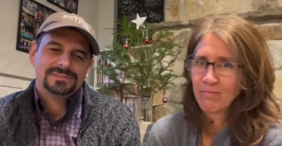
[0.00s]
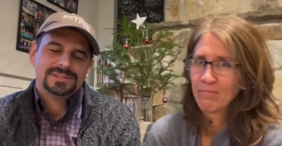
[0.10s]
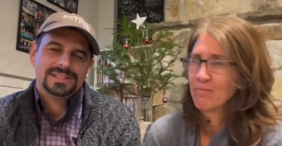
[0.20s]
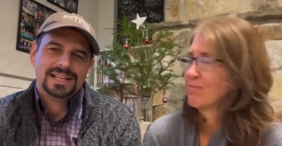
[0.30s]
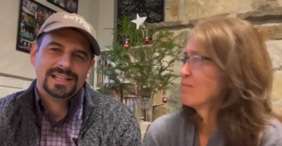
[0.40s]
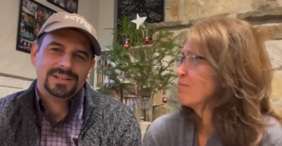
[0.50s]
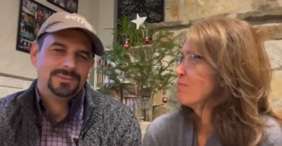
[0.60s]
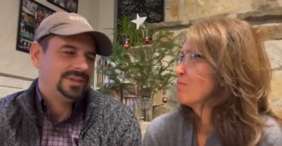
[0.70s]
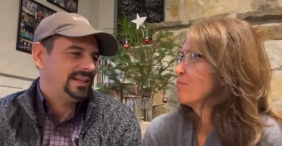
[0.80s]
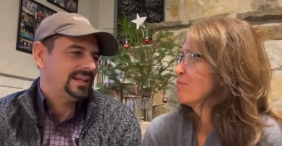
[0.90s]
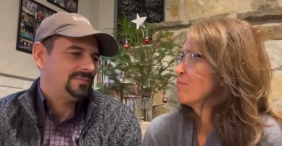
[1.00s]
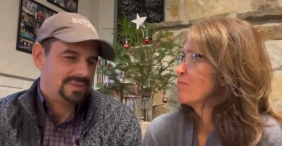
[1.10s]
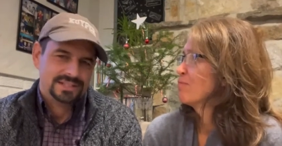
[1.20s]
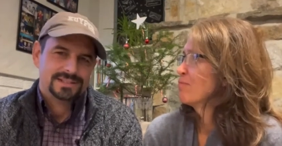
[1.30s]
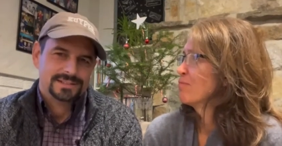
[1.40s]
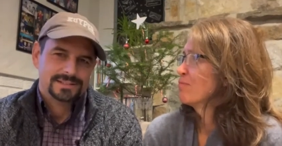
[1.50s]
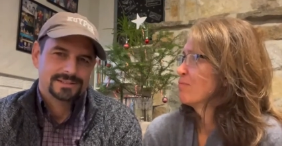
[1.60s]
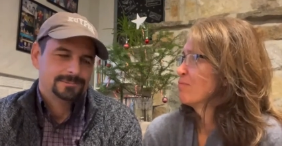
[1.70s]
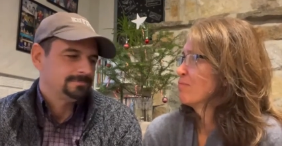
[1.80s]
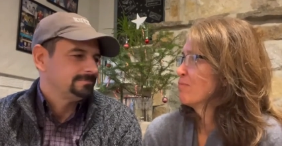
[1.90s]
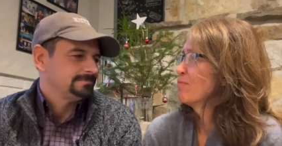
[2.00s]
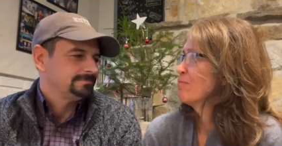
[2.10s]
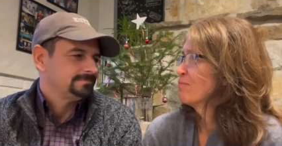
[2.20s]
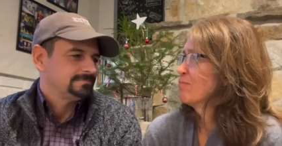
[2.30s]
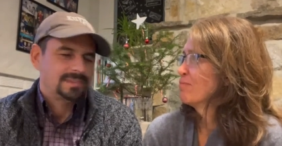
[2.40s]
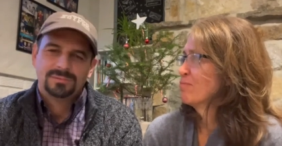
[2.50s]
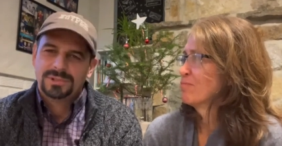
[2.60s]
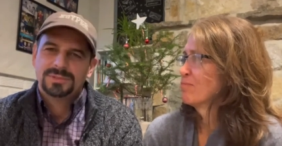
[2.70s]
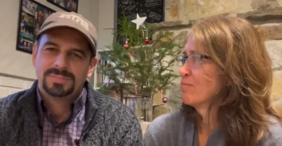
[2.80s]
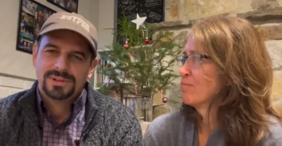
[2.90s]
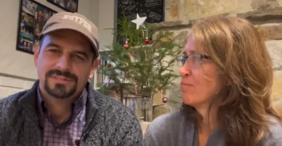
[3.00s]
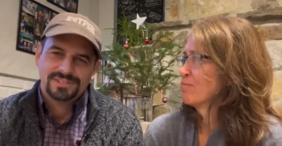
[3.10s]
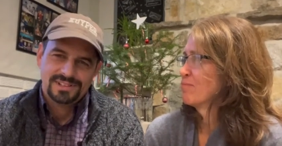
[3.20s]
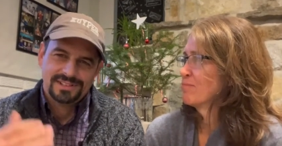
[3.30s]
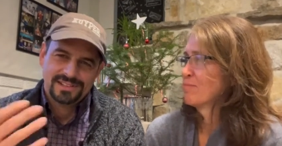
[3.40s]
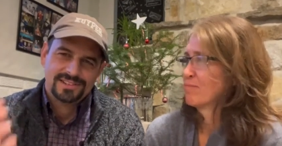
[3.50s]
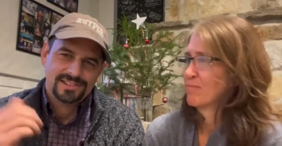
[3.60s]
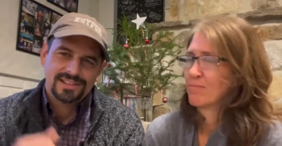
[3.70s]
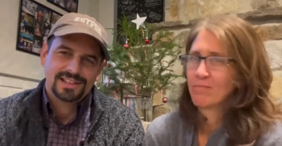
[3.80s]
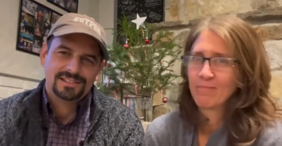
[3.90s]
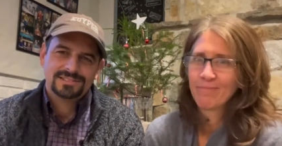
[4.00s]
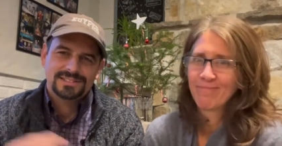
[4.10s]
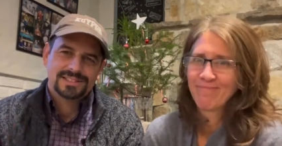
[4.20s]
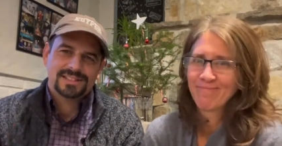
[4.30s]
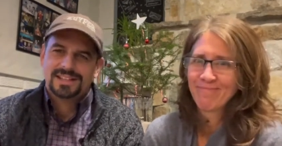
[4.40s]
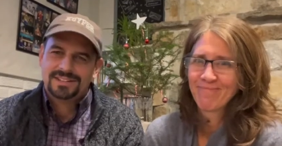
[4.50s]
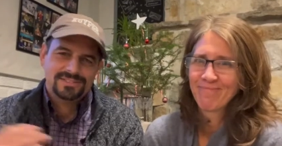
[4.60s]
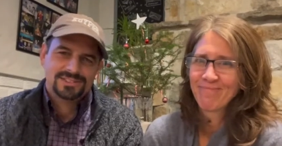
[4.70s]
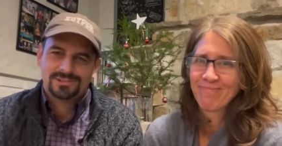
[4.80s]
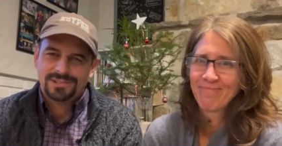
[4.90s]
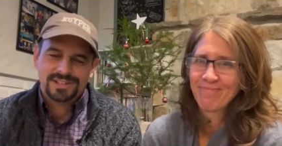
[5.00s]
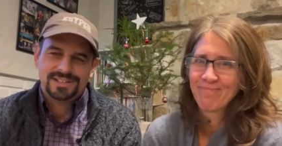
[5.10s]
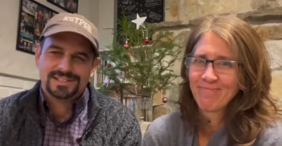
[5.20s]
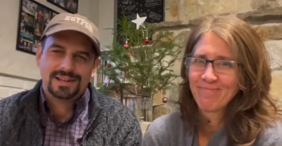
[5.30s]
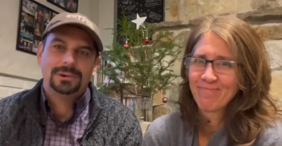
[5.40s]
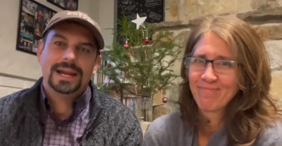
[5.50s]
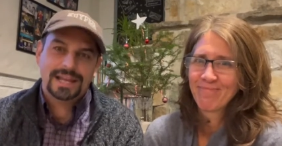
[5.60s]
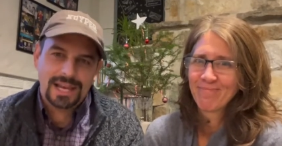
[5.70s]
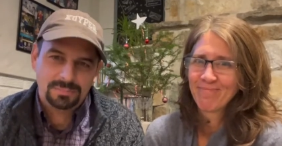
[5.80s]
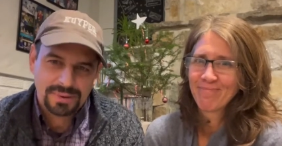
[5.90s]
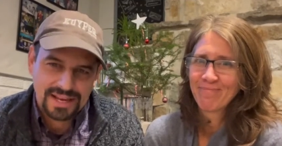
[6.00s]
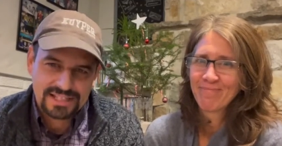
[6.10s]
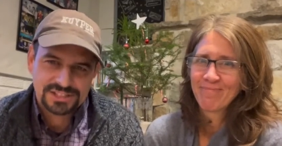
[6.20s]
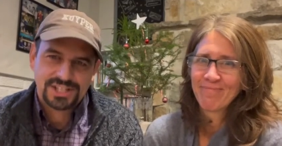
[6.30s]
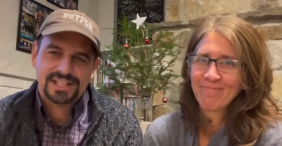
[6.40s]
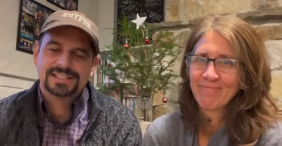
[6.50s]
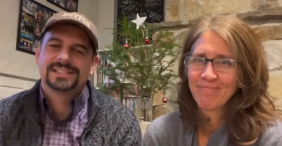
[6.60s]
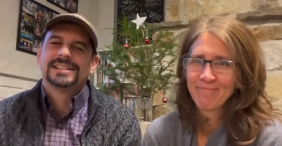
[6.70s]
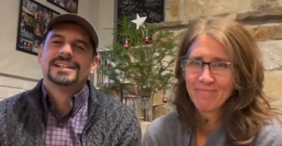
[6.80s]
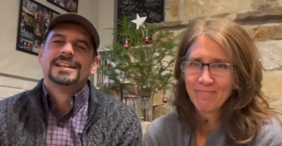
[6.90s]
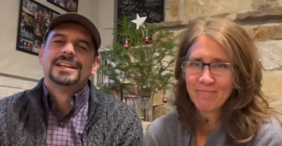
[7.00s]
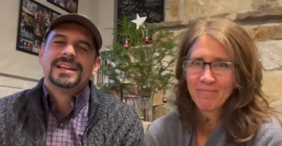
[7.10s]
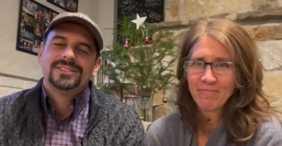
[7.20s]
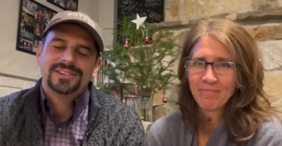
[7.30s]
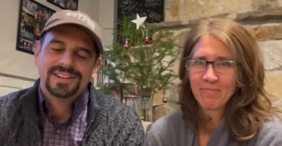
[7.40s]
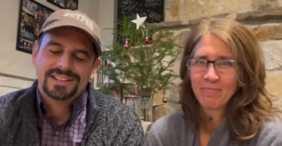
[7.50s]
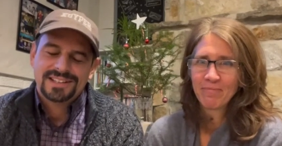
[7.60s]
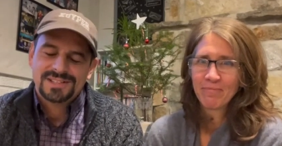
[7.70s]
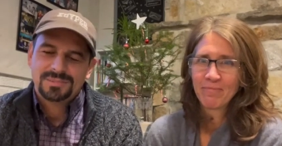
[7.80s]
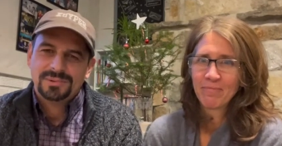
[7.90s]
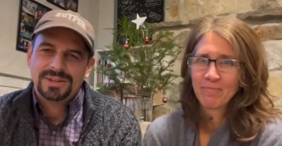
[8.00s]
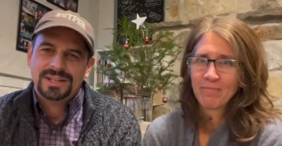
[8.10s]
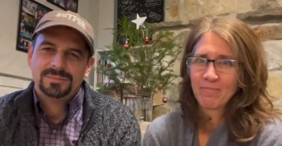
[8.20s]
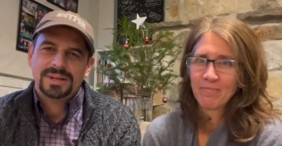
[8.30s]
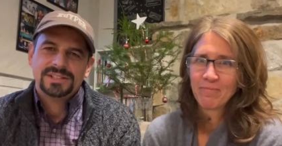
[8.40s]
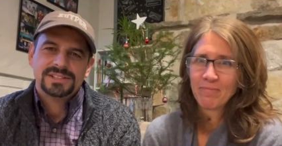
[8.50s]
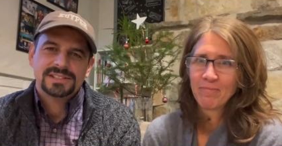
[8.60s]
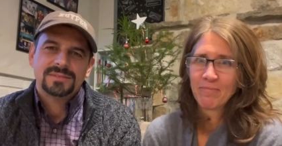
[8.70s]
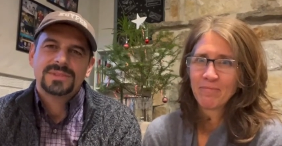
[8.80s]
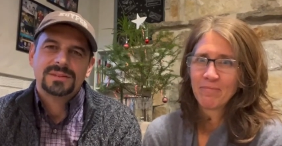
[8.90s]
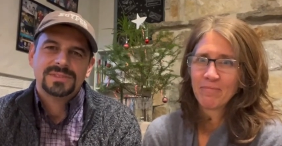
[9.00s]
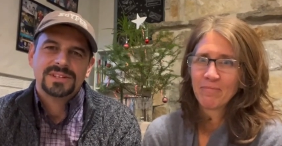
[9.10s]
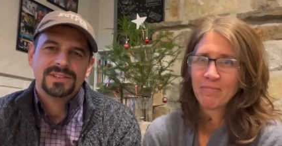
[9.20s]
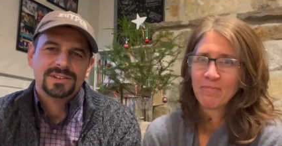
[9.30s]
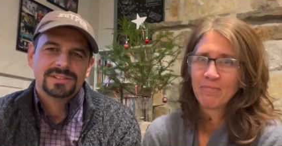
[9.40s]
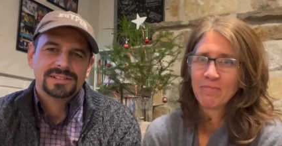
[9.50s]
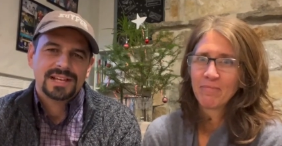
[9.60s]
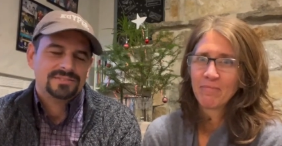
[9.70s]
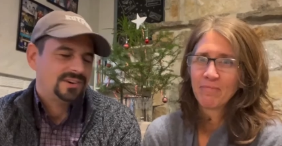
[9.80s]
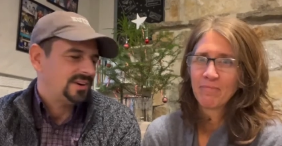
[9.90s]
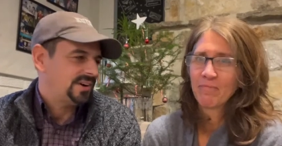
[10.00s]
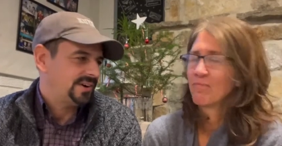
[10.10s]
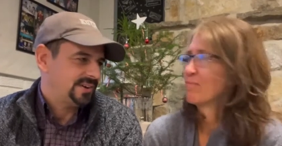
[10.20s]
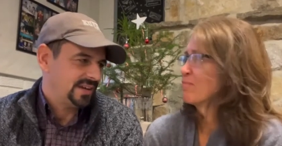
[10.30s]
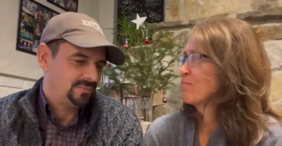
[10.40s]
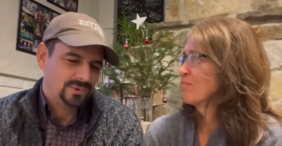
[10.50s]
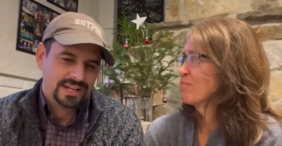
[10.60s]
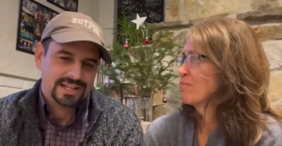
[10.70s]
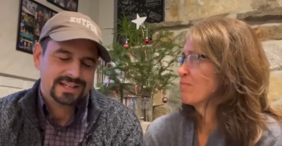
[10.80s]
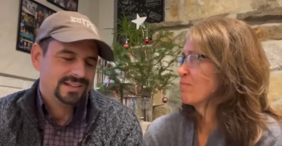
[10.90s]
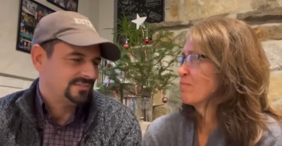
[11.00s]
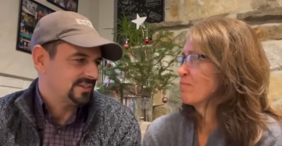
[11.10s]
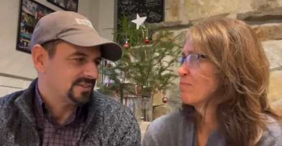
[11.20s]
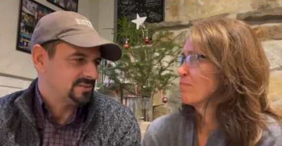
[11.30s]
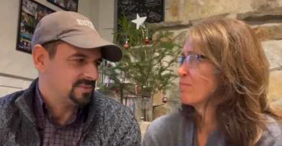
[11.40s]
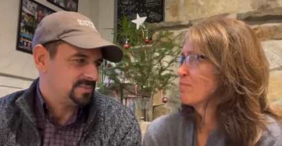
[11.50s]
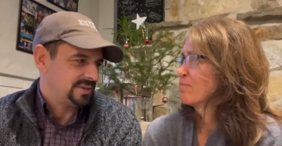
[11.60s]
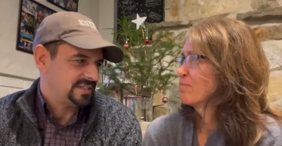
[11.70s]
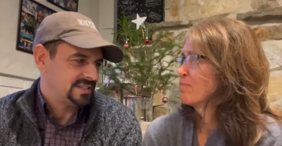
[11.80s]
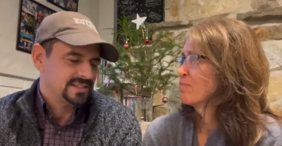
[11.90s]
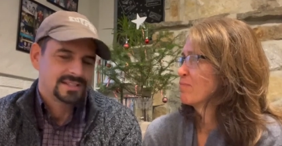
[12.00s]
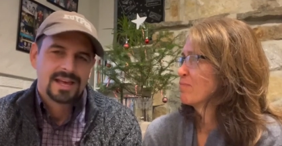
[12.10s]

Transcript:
Speaker 1: we're telling you we need to have patience. Mm-hmm. Maybe we just put it really clearly. That was just kind of a story to say, we need patience. Mm-hmm. We're not kids, but we need patience. Sometimes adults have a harder time waiting, not for Christmas presents,